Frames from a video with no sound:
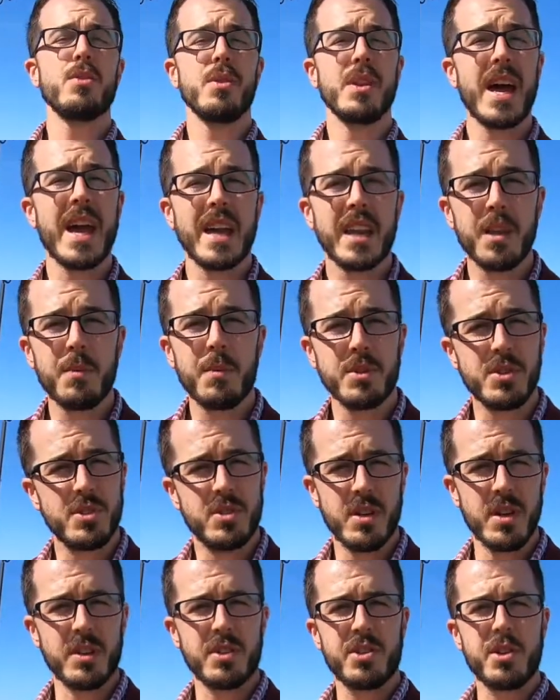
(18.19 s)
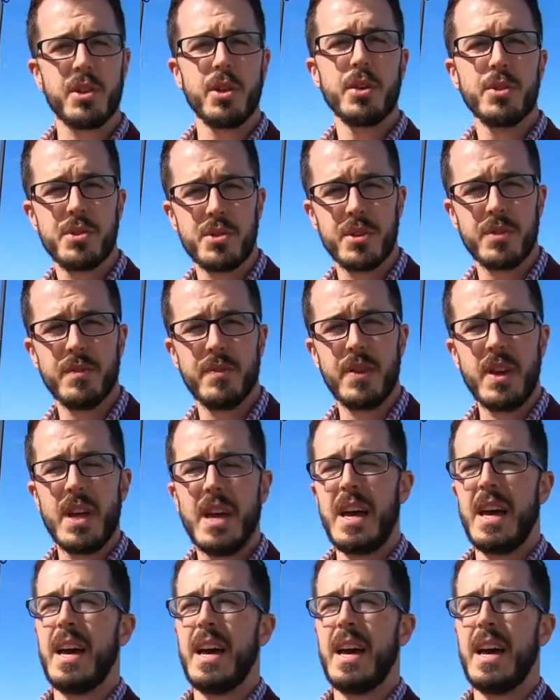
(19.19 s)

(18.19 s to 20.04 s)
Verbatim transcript: United, which is an exclusive